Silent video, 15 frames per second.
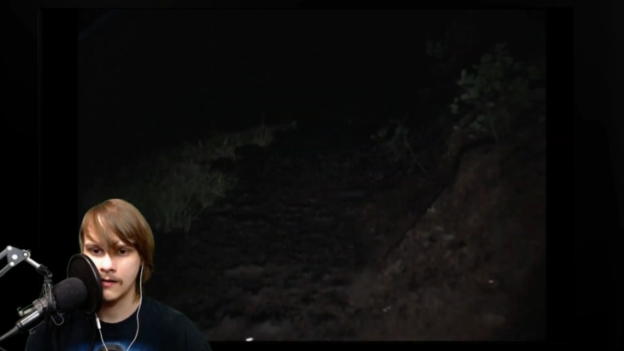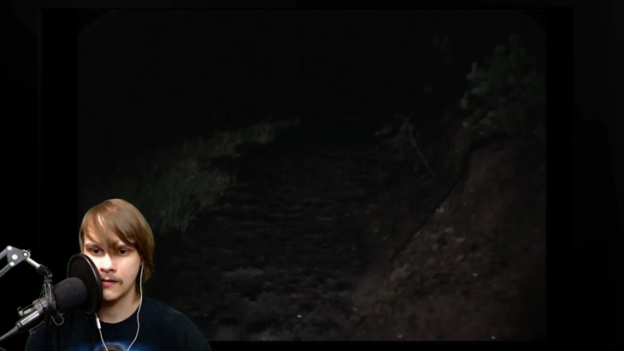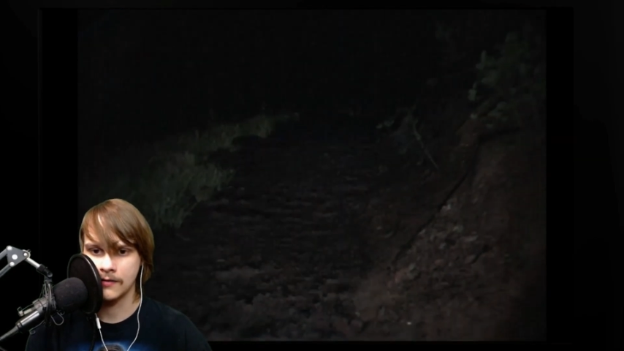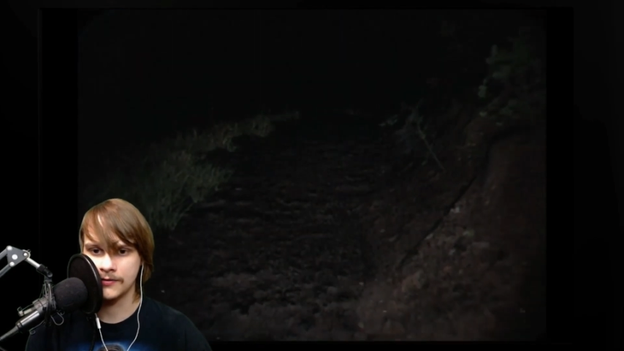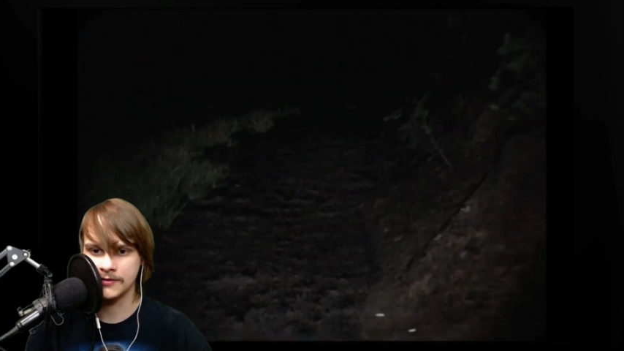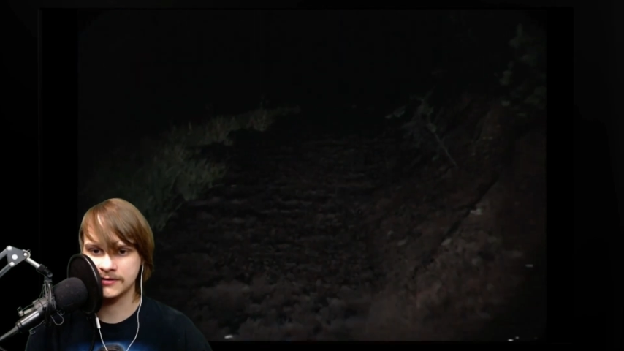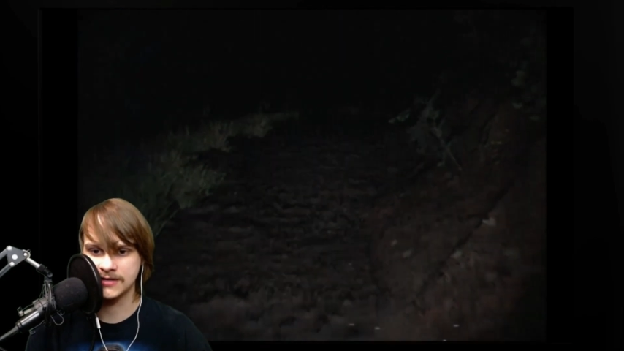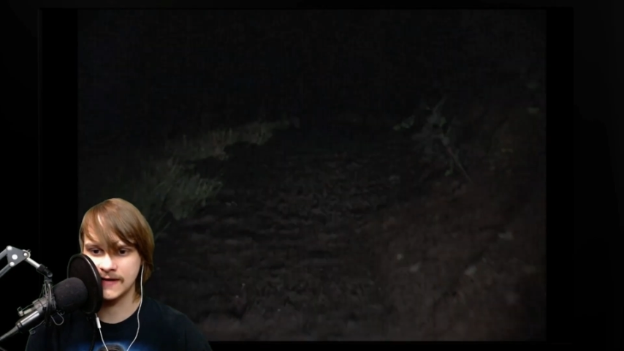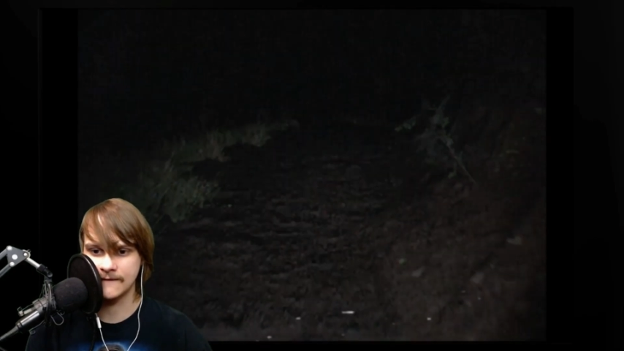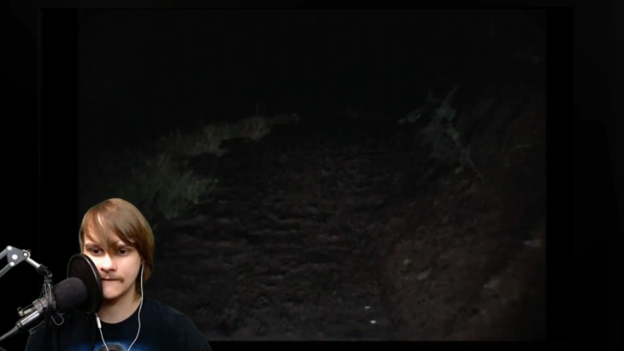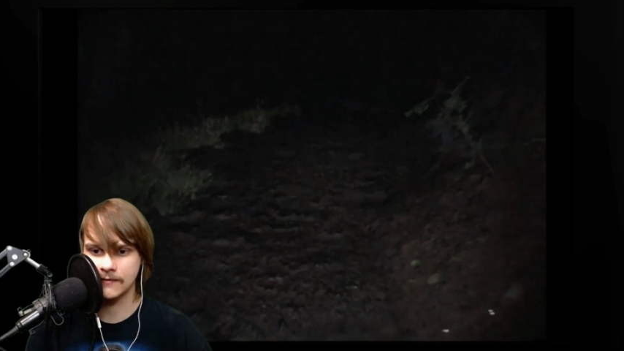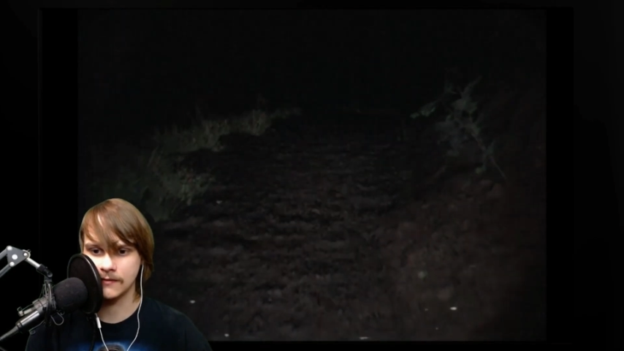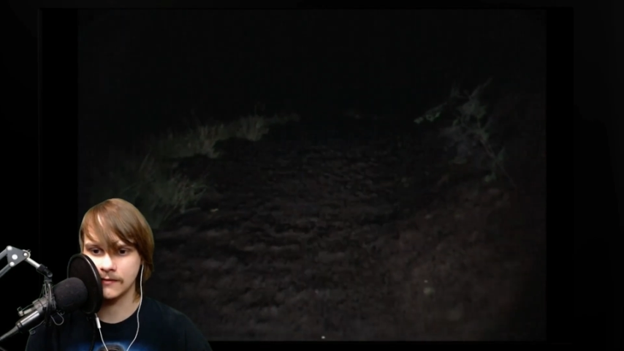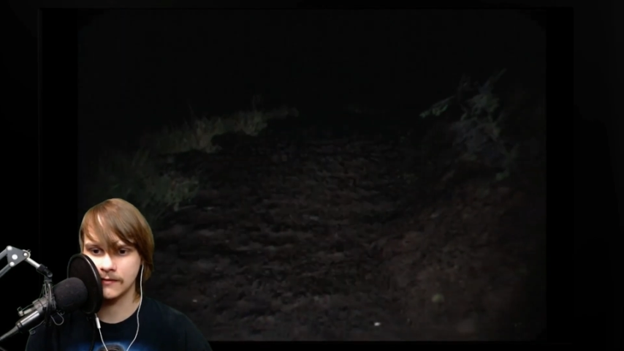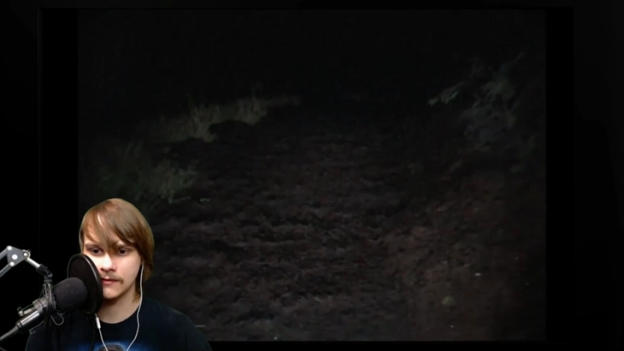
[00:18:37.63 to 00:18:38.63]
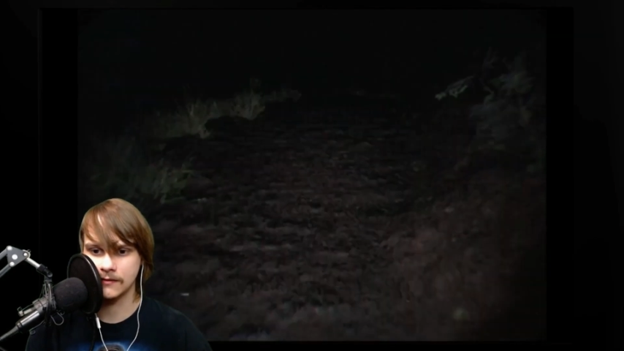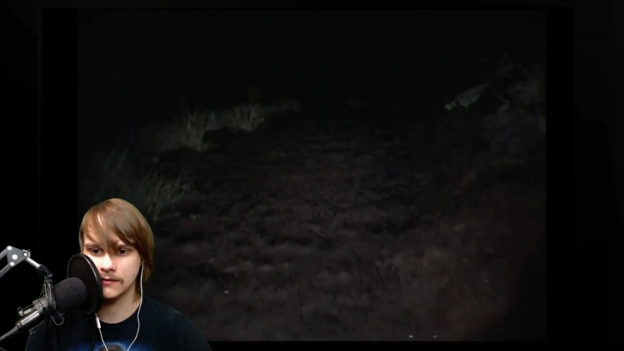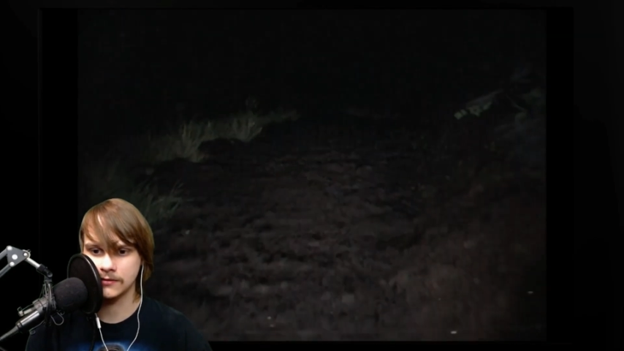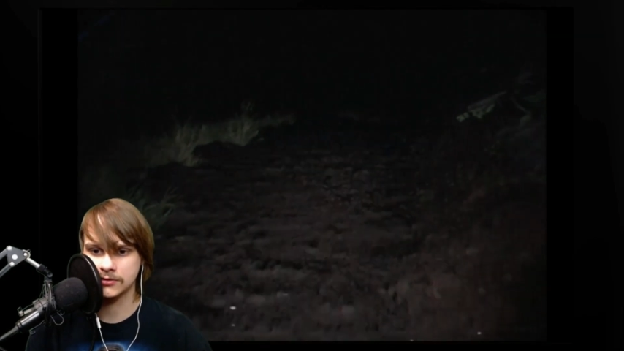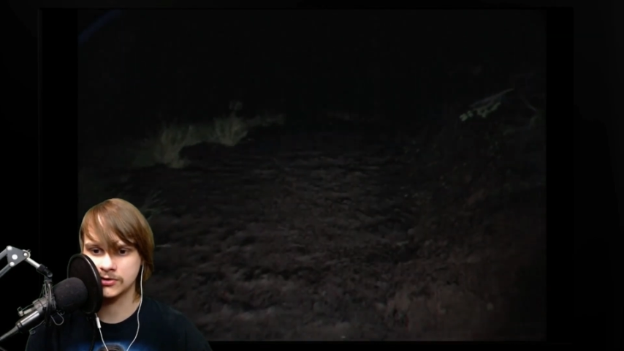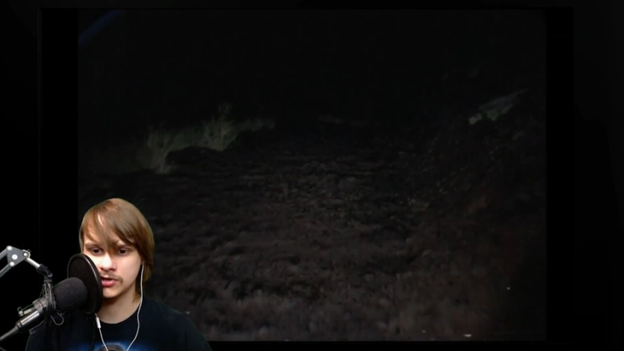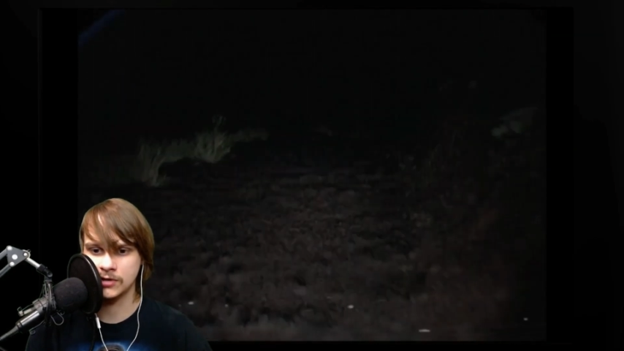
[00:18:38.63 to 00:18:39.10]
There's like
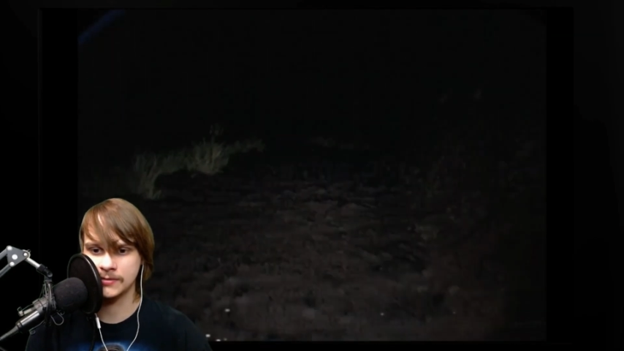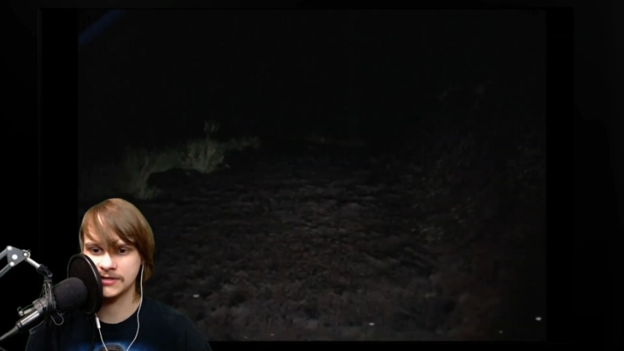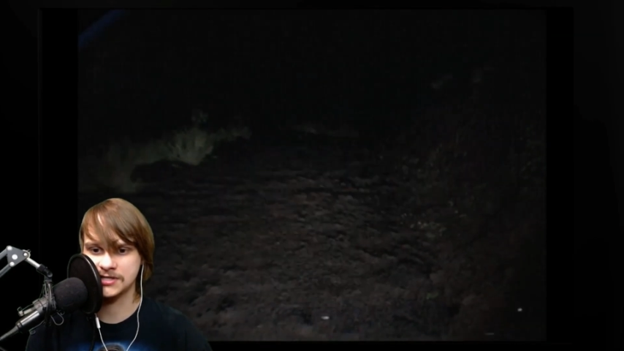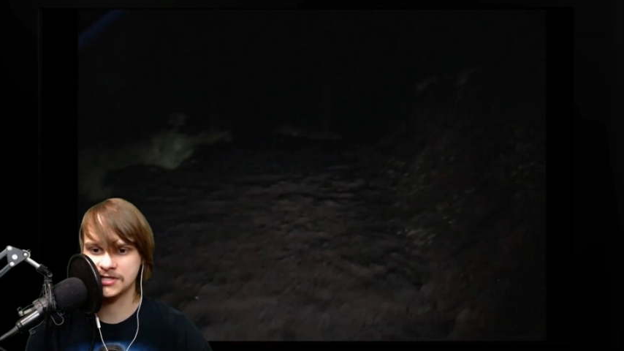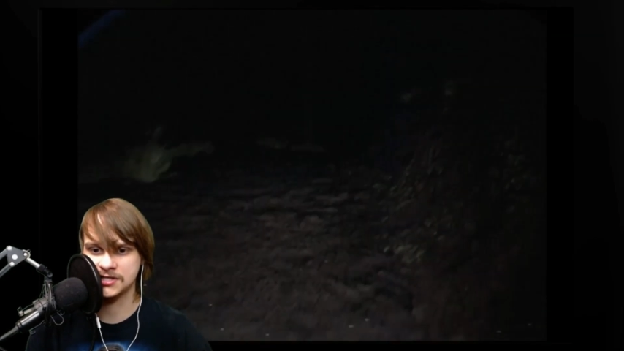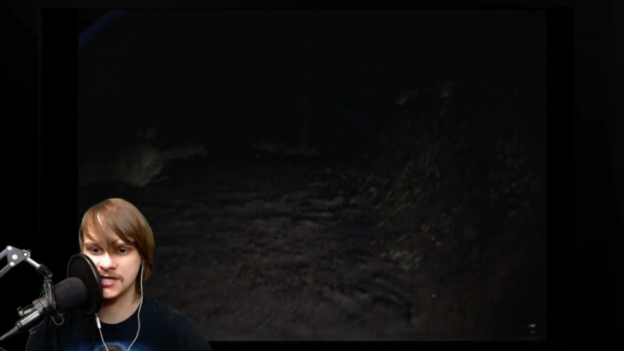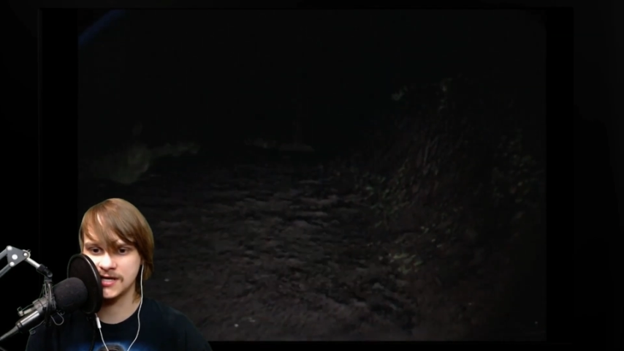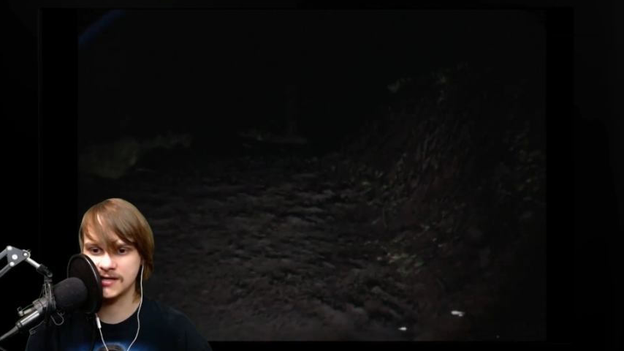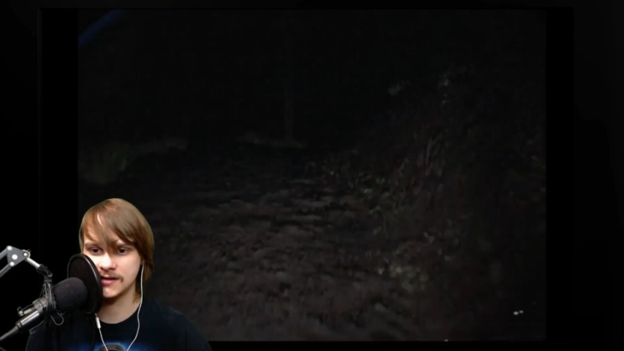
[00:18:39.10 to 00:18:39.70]
so much shit.